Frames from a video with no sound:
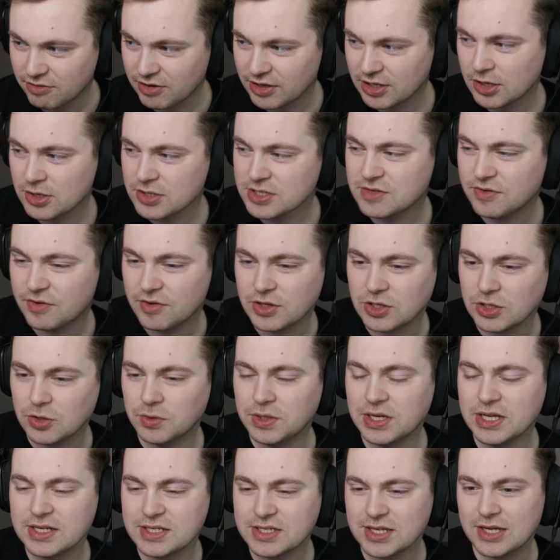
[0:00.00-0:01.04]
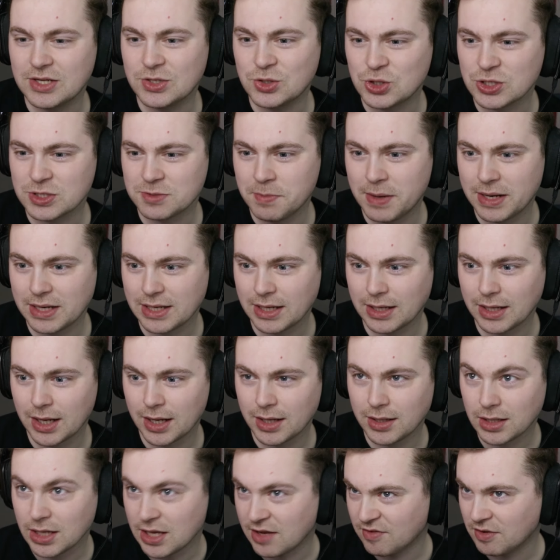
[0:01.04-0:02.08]
videos for the units is just making
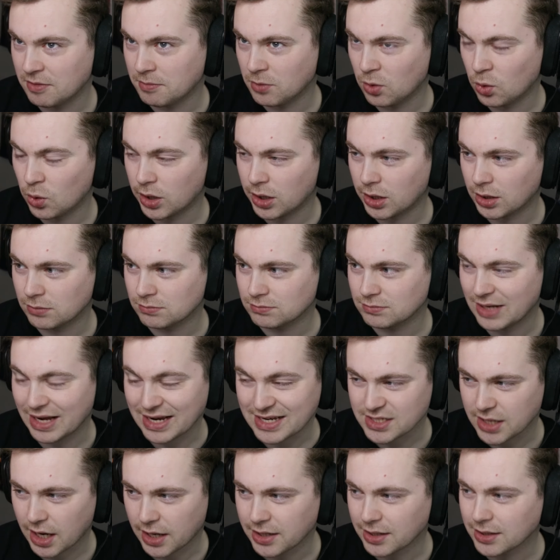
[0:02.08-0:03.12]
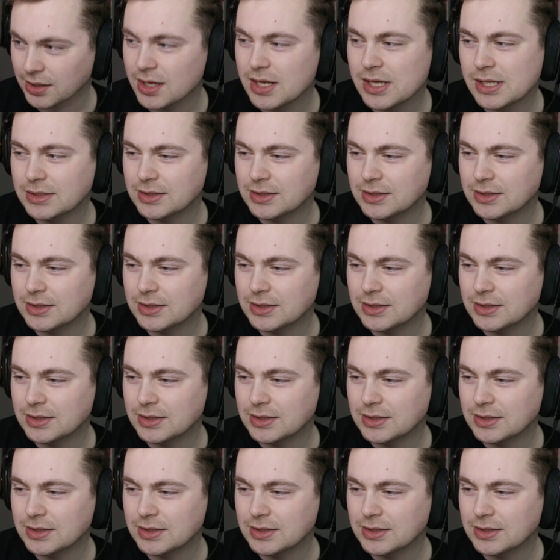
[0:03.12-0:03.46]
it even more exciting.